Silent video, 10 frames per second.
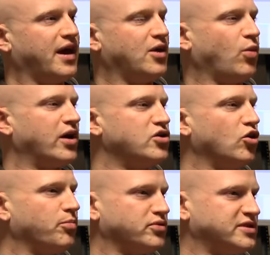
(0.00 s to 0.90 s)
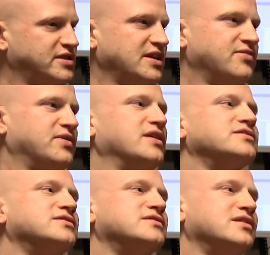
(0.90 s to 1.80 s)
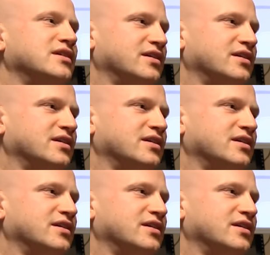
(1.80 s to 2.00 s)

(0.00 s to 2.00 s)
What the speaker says: And while you don't perceive this,